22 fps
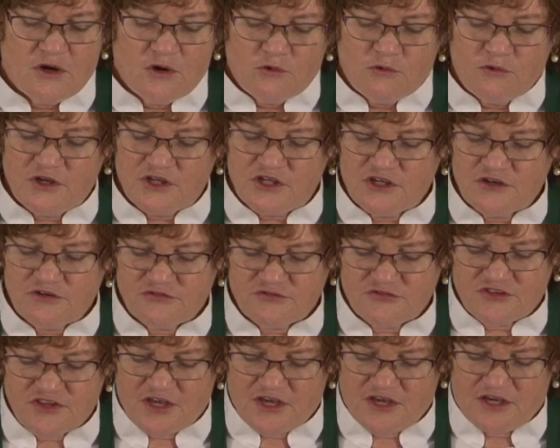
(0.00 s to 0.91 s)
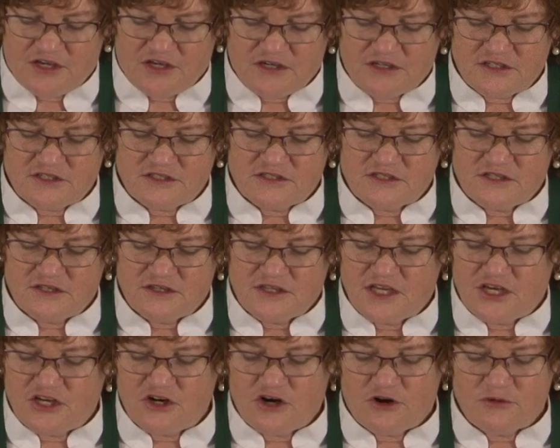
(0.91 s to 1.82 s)
We give thanks
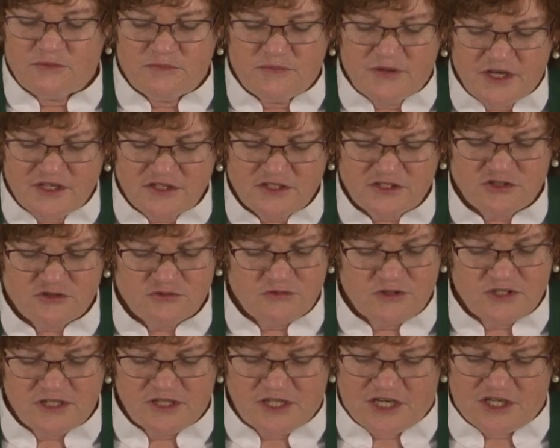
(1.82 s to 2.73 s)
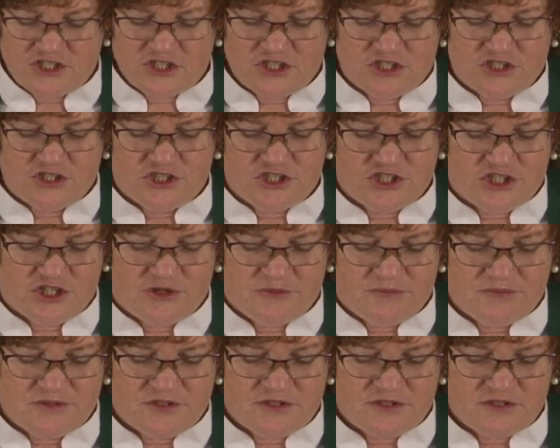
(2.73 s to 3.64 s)
that our best
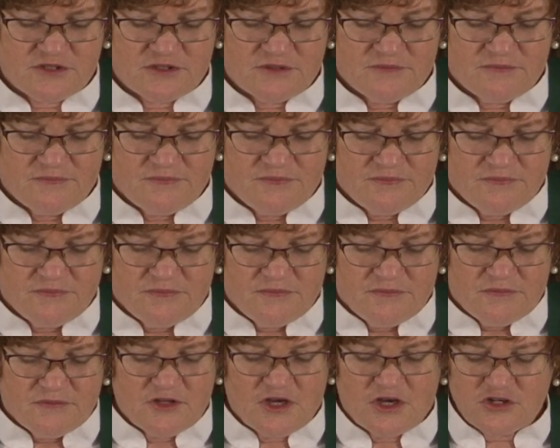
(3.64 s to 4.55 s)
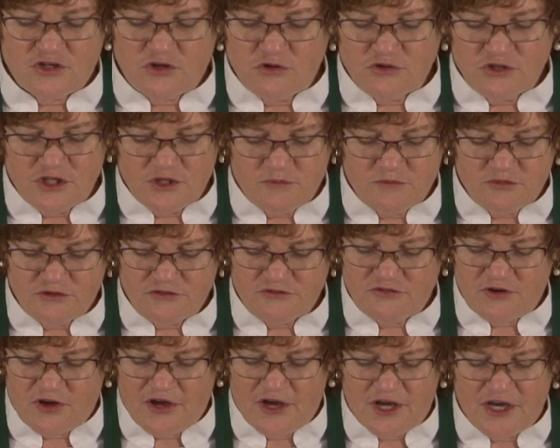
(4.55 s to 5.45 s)
relationships not only
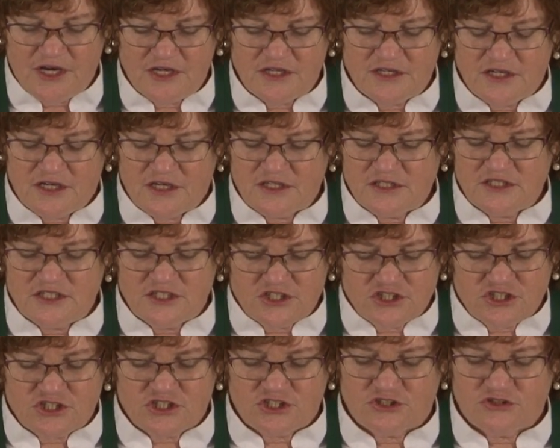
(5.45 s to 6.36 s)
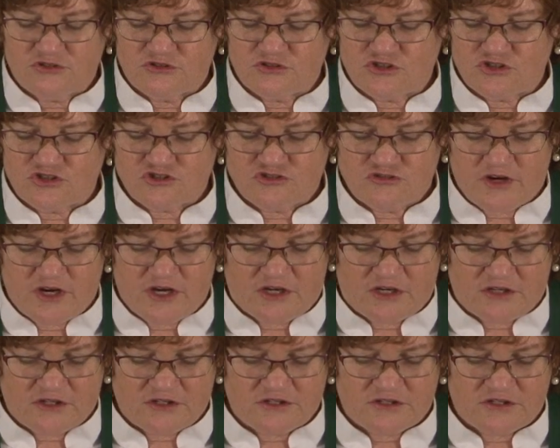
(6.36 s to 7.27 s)
provide additional
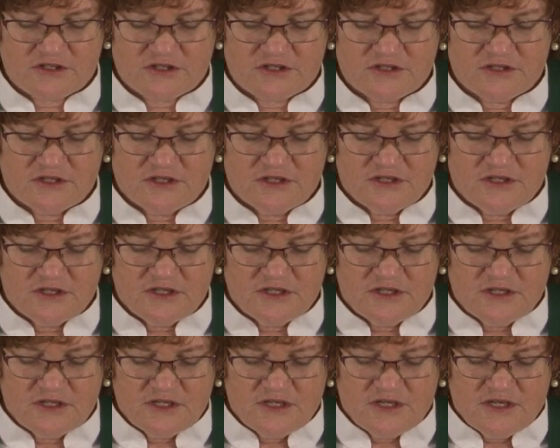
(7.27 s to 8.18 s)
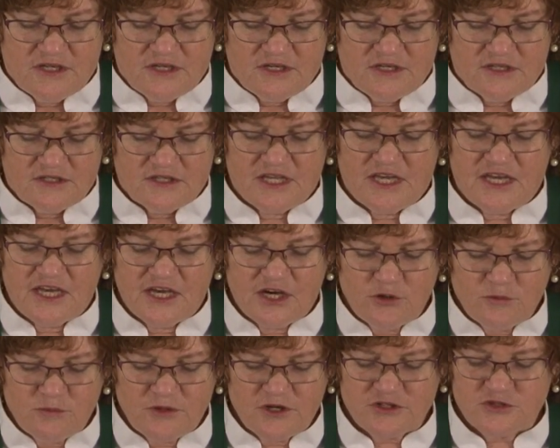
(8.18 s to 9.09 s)
strength, they
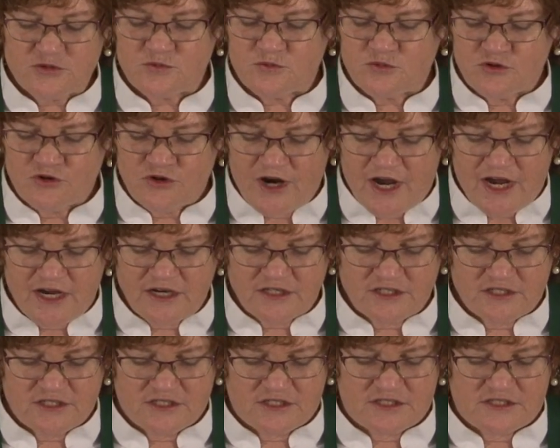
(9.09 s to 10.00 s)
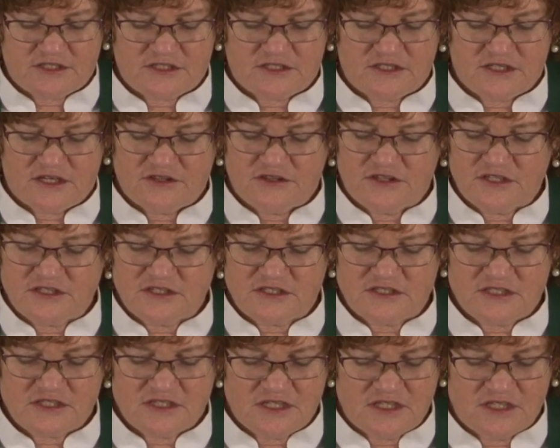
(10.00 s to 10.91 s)
help us practice the
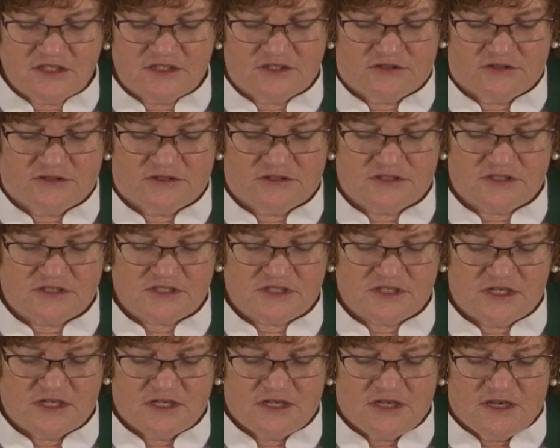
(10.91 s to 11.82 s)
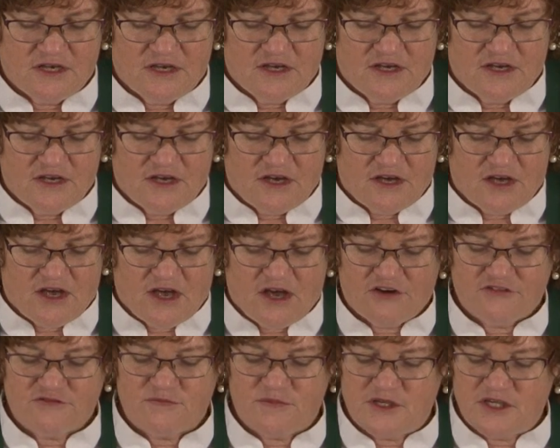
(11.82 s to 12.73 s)
skills
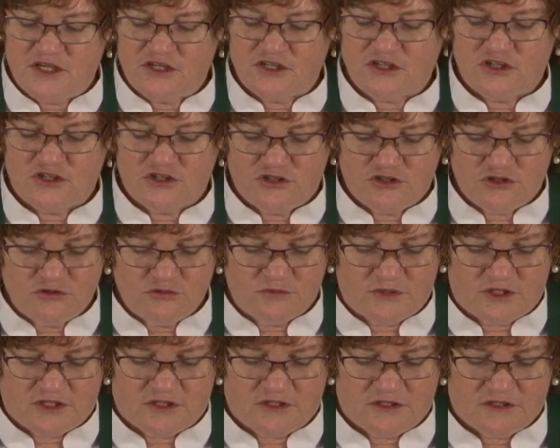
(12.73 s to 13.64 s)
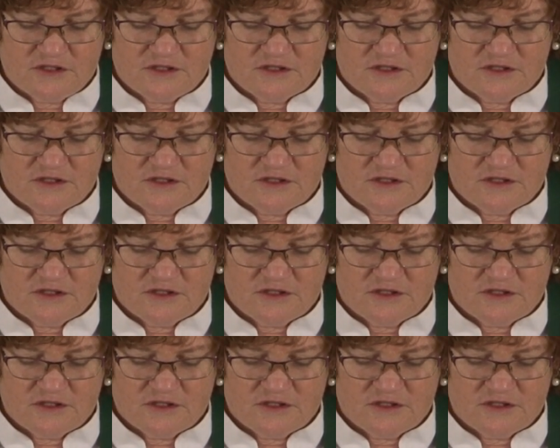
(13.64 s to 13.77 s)
of being human